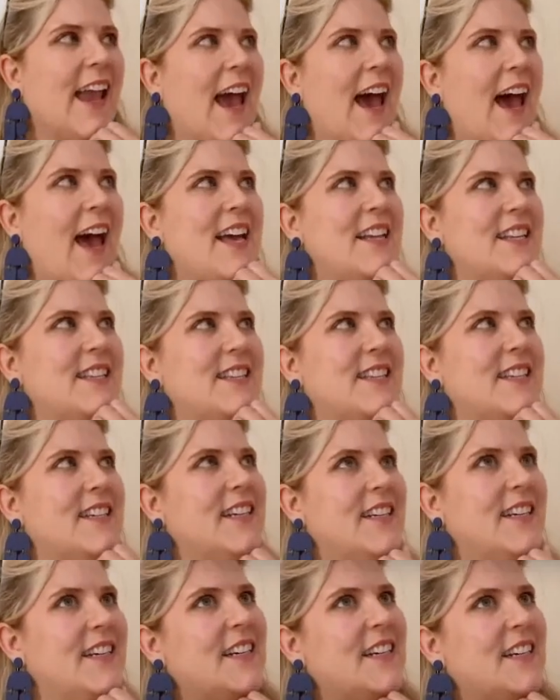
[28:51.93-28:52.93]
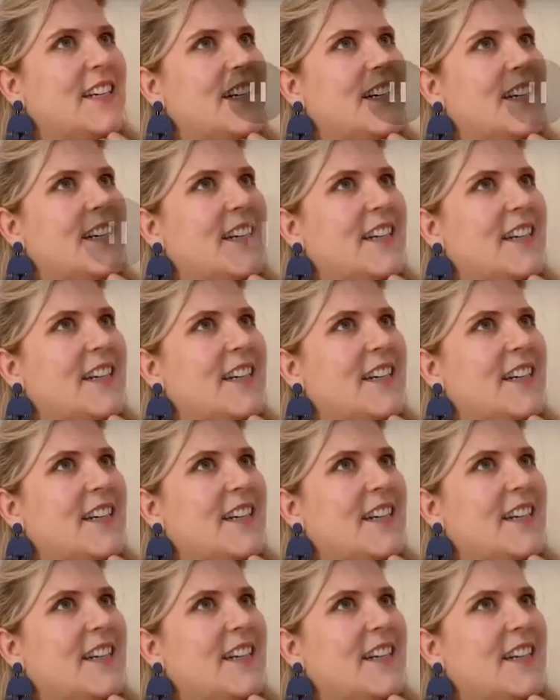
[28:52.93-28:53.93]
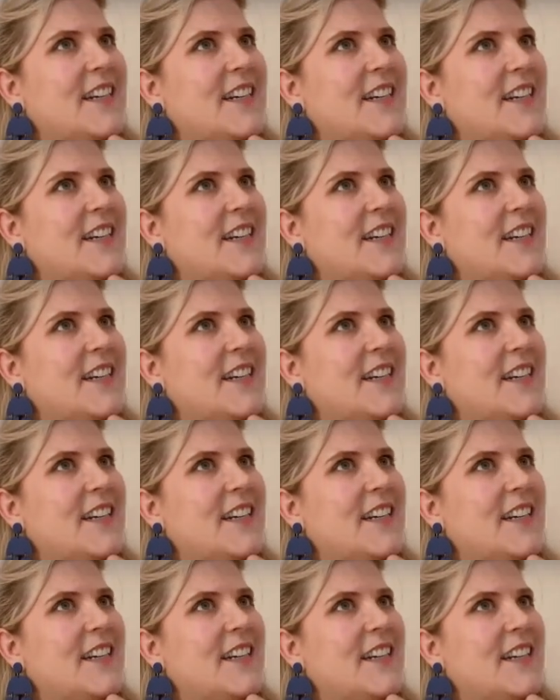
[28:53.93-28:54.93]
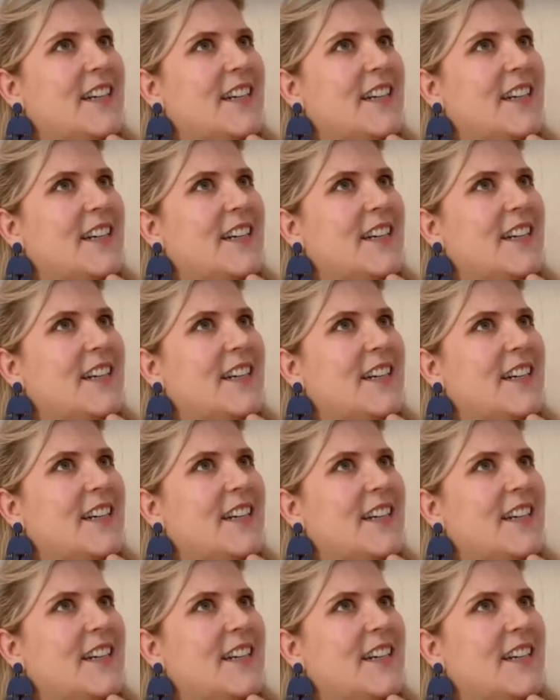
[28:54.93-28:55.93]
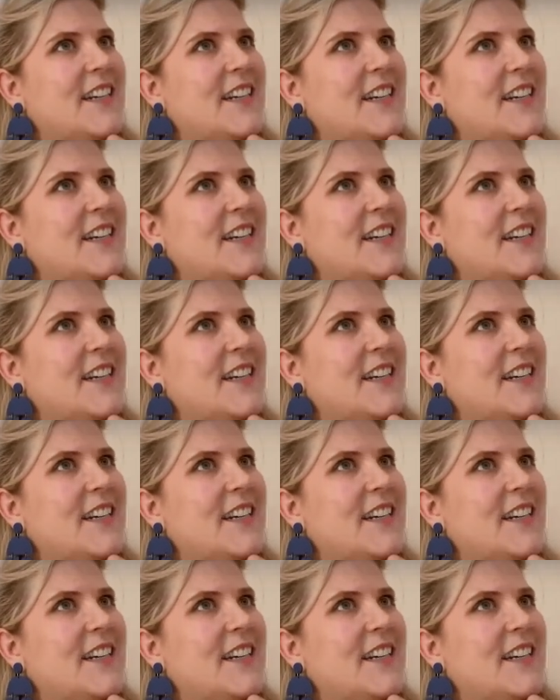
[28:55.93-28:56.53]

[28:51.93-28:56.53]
No words are spoken by the person on screen.